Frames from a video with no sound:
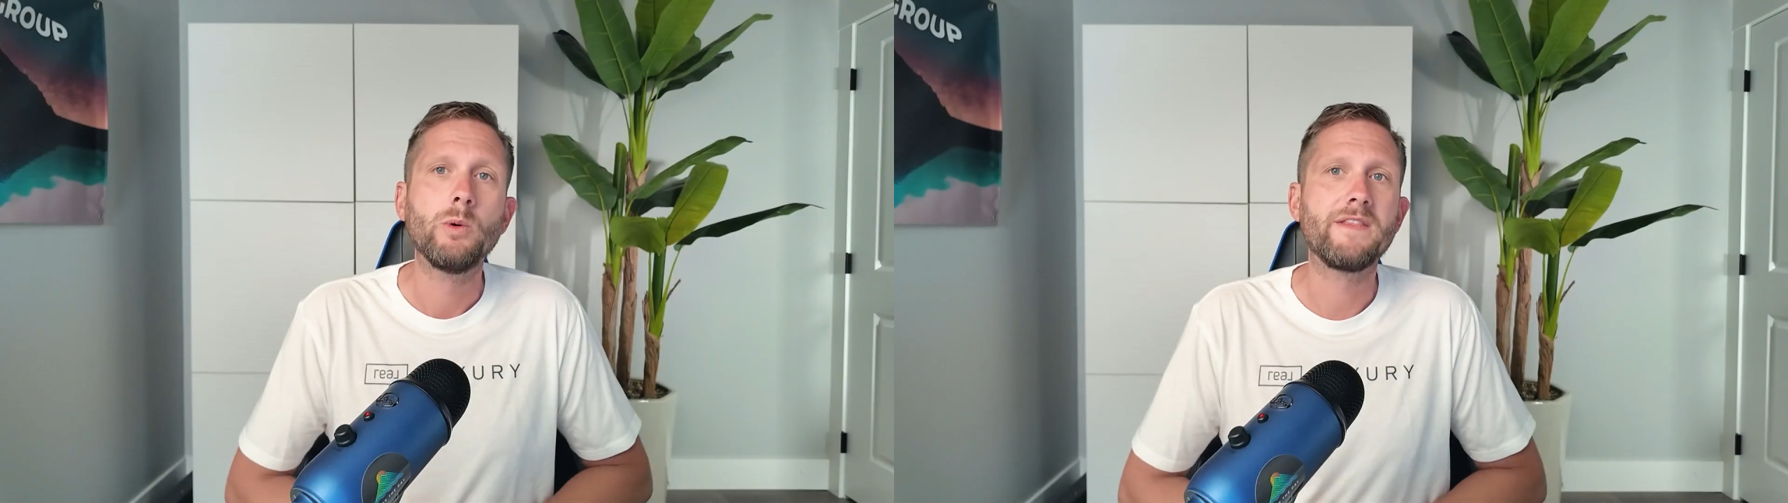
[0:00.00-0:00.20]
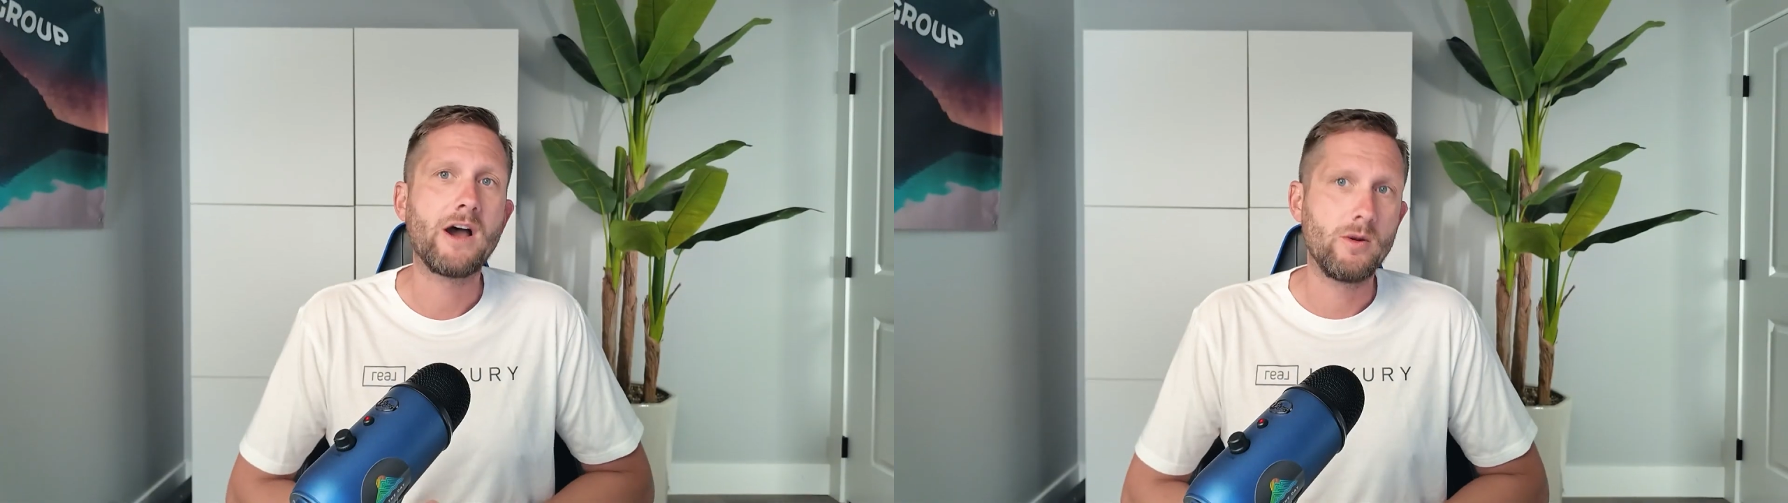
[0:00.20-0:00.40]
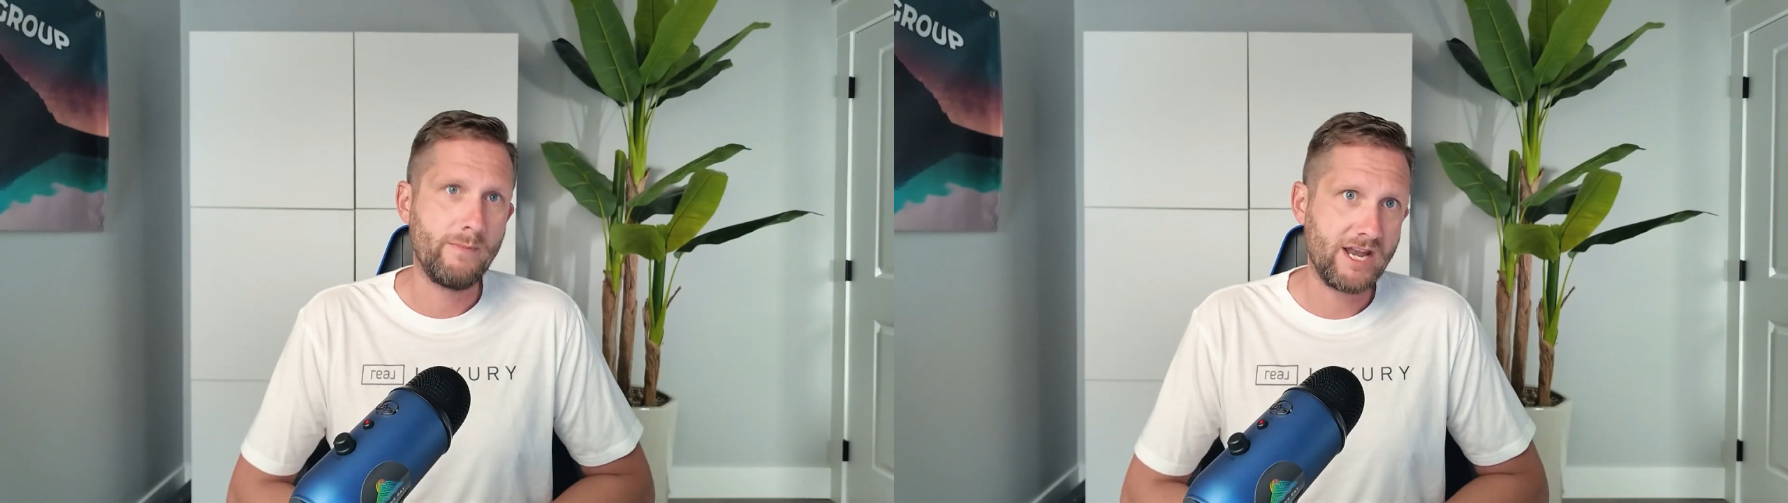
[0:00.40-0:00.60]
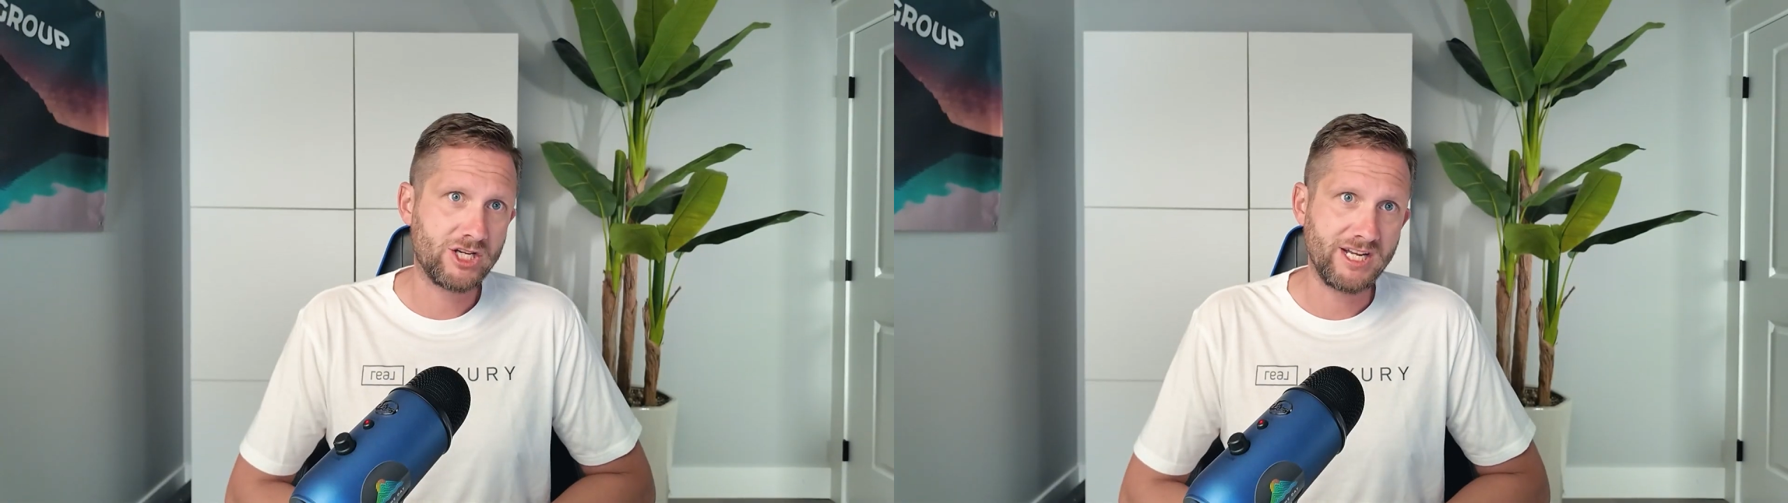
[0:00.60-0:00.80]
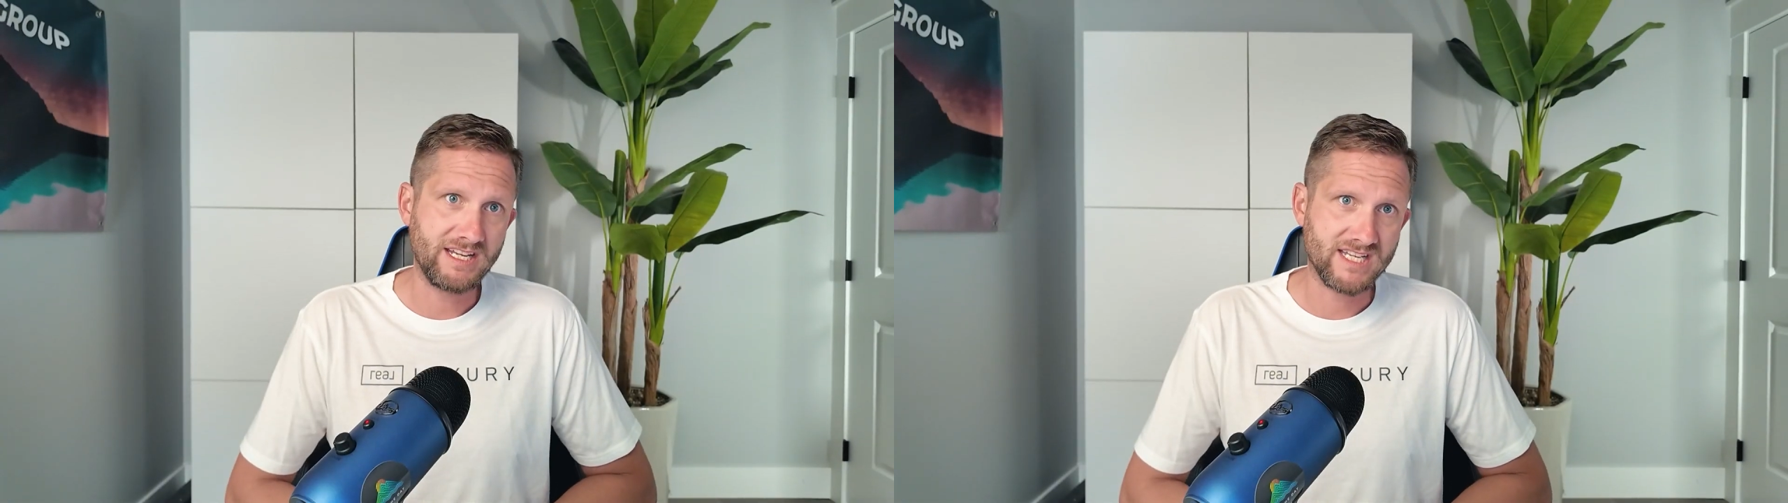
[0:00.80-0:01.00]
without
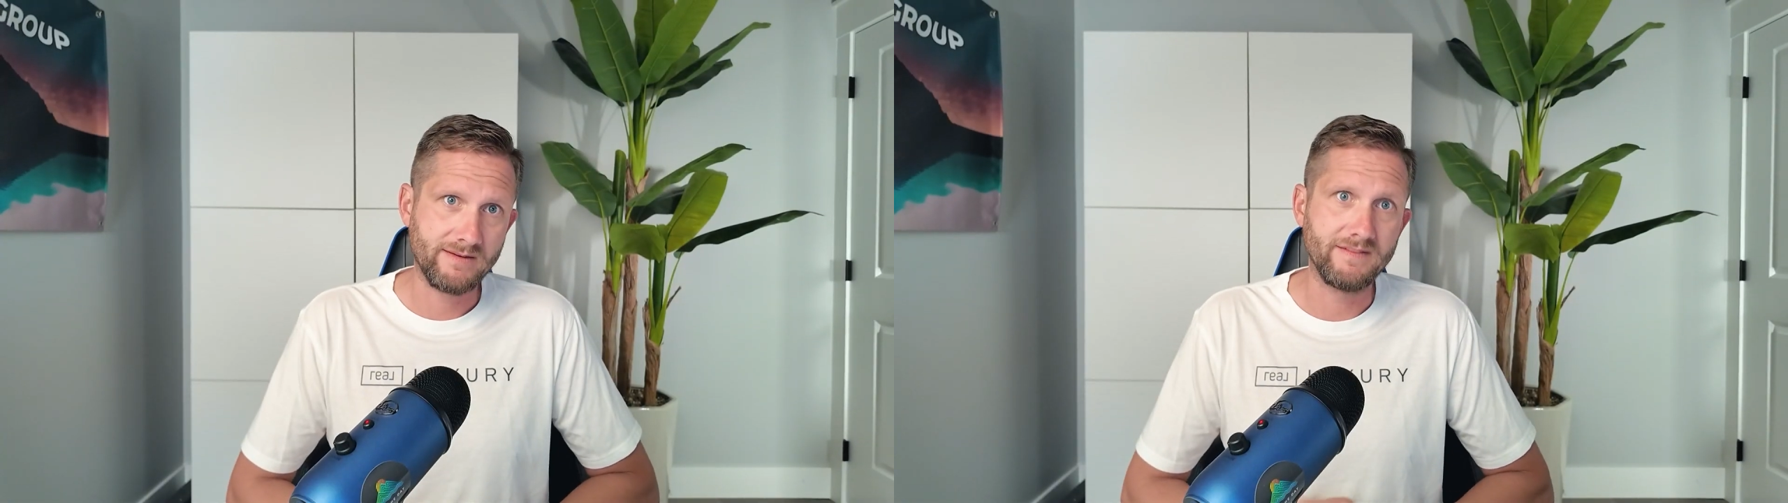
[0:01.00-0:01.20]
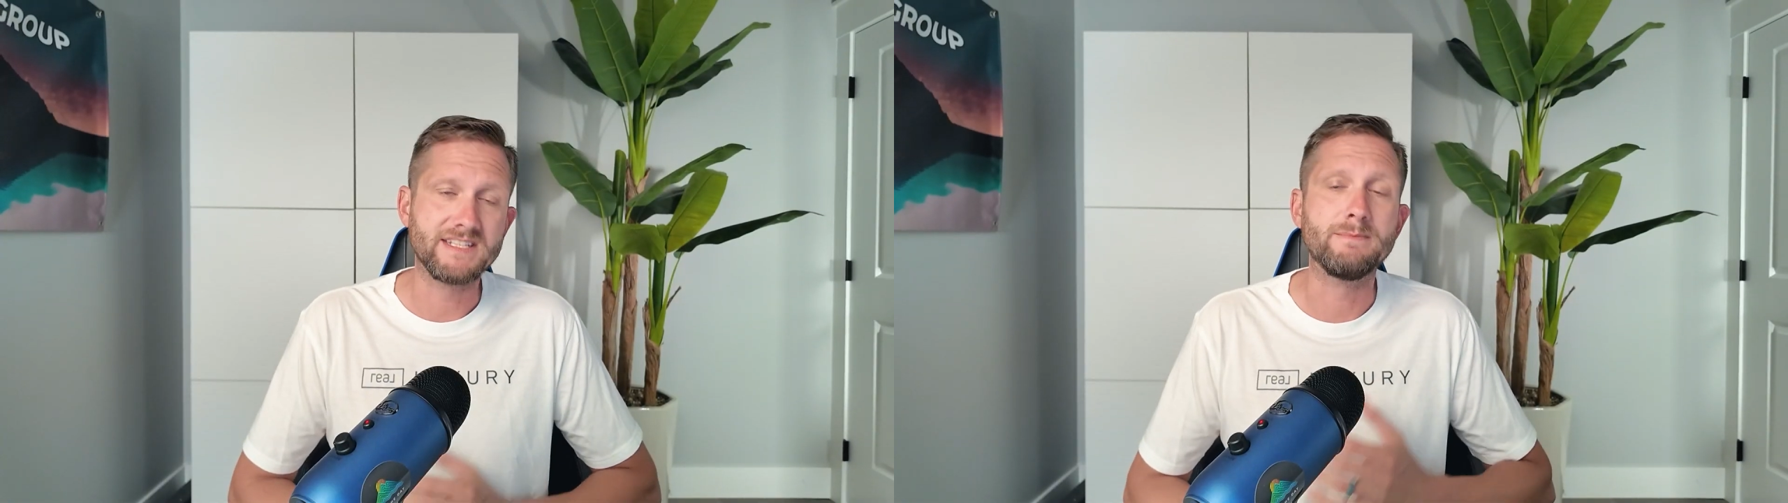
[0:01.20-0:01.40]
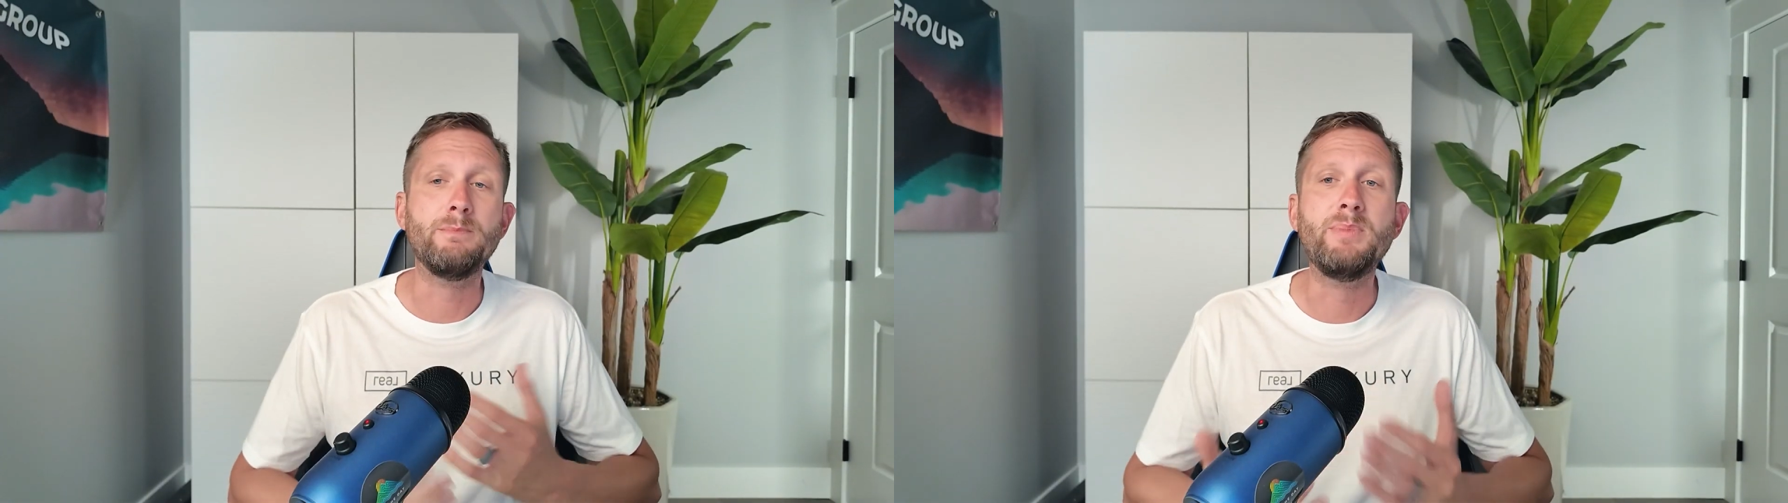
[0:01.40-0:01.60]
mentioning some of its